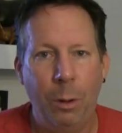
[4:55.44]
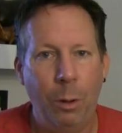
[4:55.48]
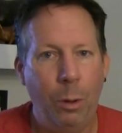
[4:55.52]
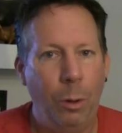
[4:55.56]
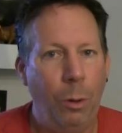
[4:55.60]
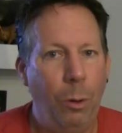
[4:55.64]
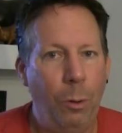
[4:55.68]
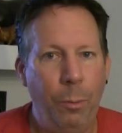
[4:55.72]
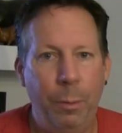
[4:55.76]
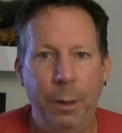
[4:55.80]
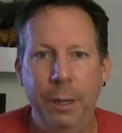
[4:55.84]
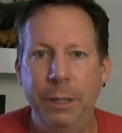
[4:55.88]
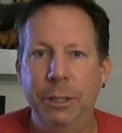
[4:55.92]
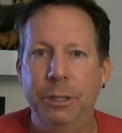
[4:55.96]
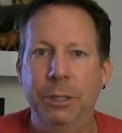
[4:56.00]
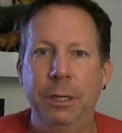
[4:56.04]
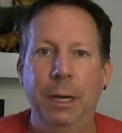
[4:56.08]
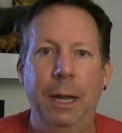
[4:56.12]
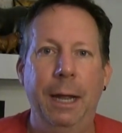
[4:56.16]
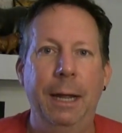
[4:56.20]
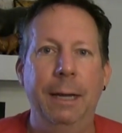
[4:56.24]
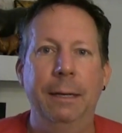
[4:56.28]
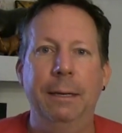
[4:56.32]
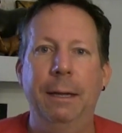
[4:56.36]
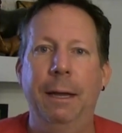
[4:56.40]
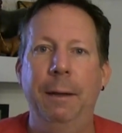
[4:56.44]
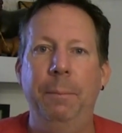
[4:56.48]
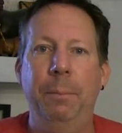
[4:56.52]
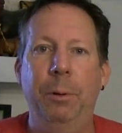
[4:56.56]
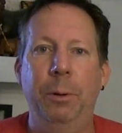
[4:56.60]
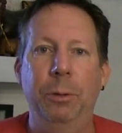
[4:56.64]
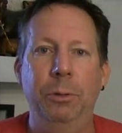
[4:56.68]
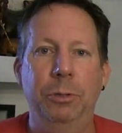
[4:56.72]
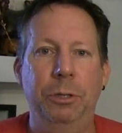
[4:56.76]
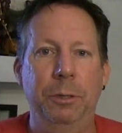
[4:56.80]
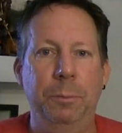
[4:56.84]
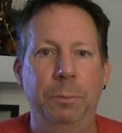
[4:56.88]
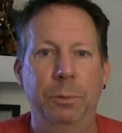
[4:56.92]
whole bunch of
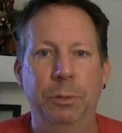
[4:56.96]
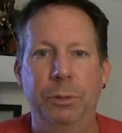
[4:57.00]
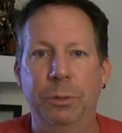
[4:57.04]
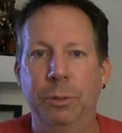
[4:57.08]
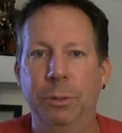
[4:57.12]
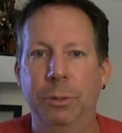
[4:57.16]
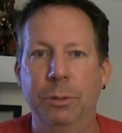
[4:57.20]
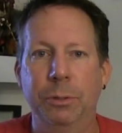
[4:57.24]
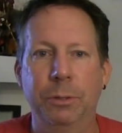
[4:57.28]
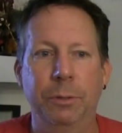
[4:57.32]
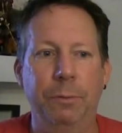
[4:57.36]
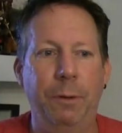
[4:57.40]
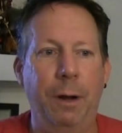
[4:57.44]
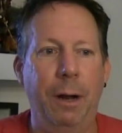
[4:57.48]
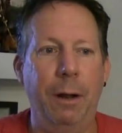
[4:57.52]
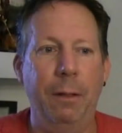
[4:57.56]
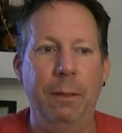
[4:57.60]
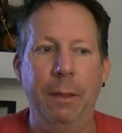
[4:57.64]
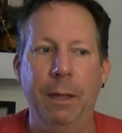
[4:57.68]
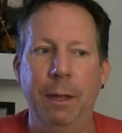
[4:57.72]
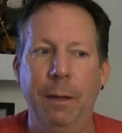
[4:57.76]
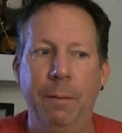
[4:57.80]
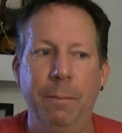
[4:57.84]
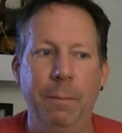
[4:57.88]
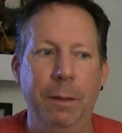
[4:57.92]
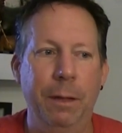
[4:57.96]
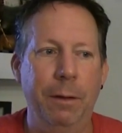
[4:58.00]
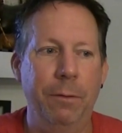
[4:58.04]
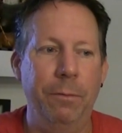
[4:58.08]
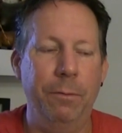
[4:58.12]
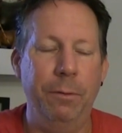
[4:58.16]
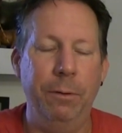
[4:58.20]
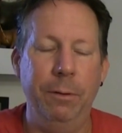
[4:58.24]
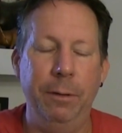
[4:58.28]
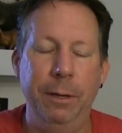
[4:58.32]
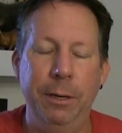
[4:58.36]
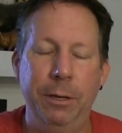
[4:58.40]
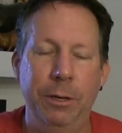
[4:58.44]
anti-poaching patrols around them
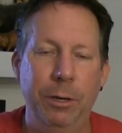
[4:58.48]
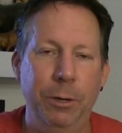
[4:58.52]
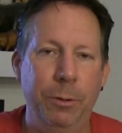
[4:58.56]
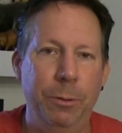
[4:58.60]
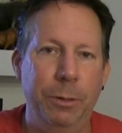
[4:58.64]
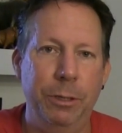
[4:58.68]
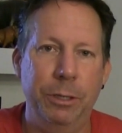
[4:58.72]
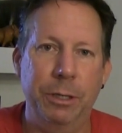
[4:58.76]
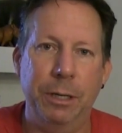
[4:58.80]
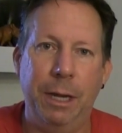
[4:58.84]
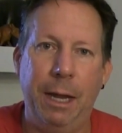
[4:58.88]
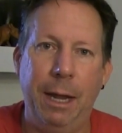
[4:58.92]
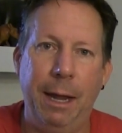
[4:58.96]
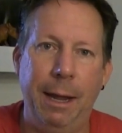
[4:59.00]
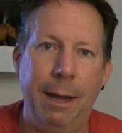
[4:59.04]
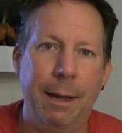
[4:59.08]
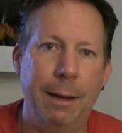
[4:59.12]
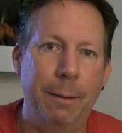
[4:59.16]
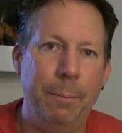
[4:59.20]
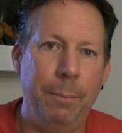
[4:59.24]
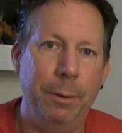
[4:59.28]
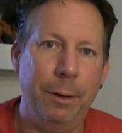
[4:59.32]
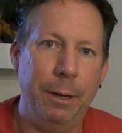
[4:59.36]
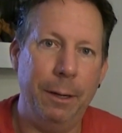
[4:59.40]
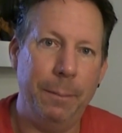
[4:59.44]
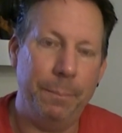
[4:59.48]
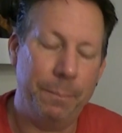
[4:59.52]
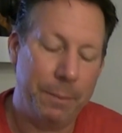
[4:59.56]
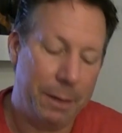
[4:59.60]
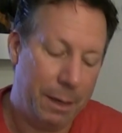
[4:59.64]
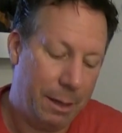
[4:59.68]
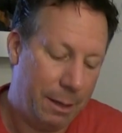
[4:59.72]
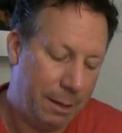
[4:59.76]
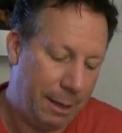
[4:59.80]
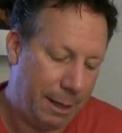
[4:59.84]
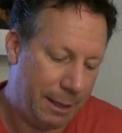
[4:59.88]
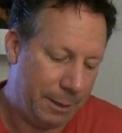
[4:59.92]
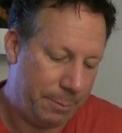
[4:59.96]
and really do what you can. But
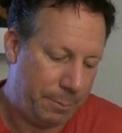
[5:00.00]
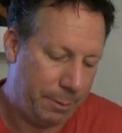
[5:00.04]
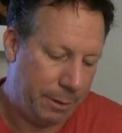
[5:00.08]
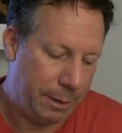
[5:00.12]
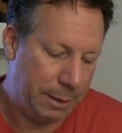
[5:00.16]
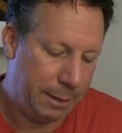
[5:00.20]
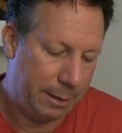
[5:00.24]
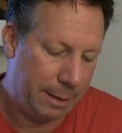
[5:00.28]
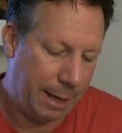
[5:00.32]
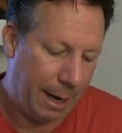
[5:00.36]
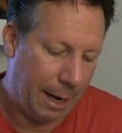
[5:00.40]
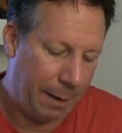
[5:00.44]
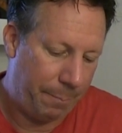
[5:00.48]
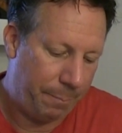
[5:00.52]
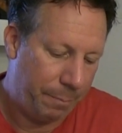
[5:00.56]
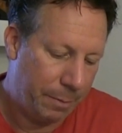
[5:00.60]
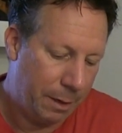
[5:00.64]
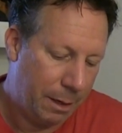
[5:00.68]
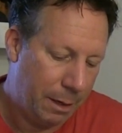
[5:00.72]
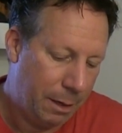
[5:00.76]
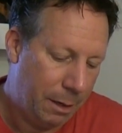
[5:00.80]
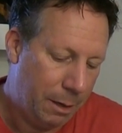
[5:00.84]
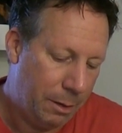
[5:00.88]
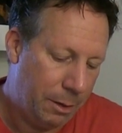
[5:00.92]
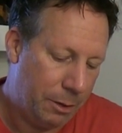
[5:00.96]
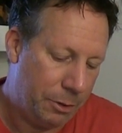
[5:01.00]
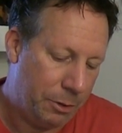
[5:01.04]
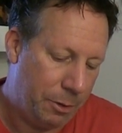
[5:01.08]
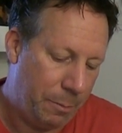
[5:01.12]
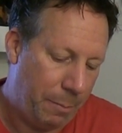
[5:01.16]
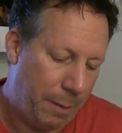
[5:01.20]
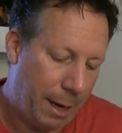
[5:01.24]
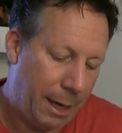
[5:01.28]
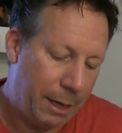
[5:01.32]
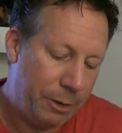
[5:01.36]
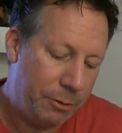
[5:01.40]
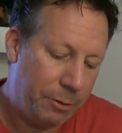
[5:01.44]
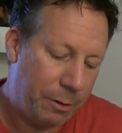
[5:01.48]
That's pretty sad. The
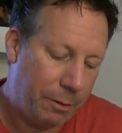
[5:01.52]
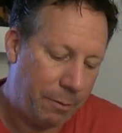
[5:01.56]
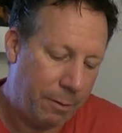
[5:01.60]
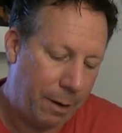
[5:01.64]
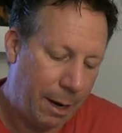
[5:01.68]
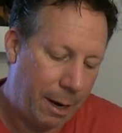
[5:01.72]
Sumatran